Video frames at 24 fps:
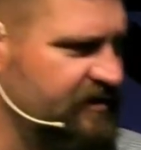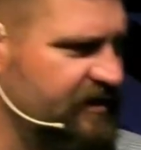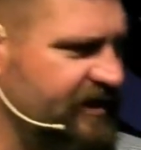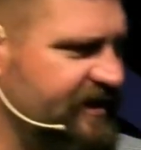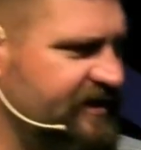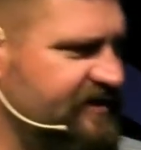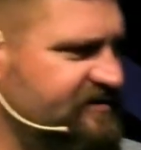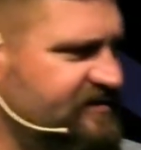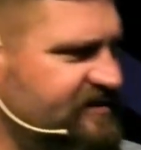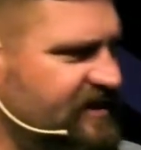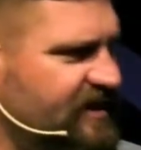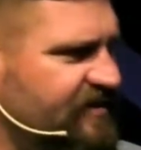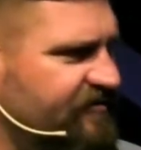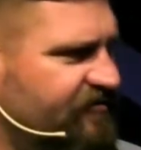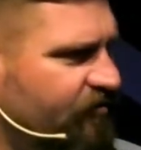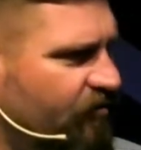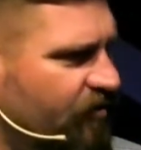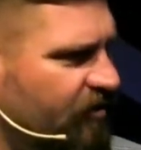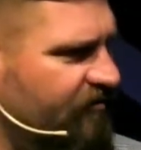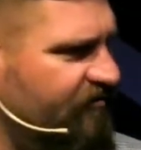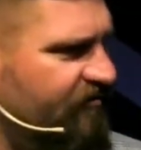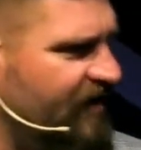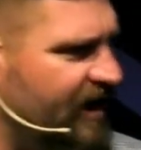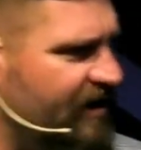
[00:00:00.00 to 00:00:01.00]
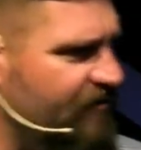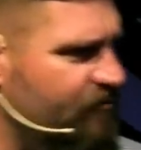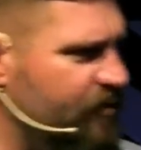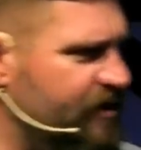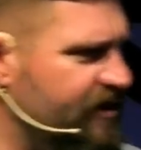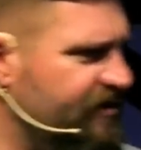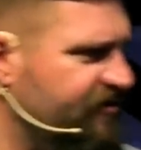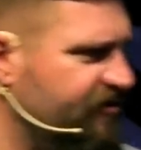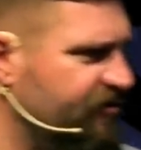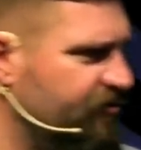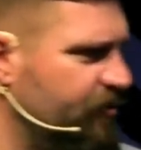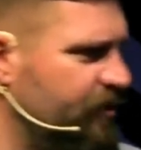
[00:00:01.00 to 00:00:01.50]
like I said, four or five
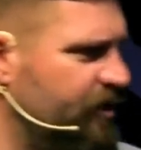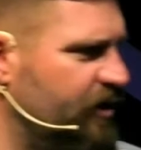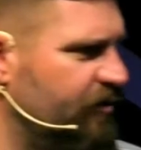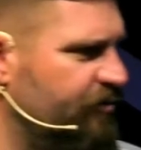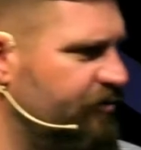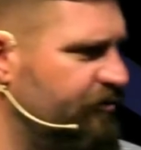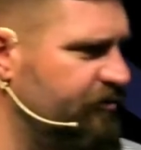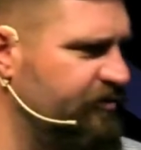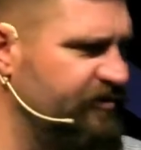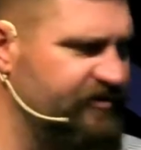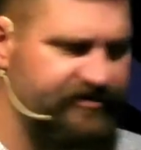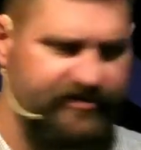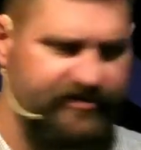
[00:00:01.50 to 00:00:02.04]
weeks as we go through the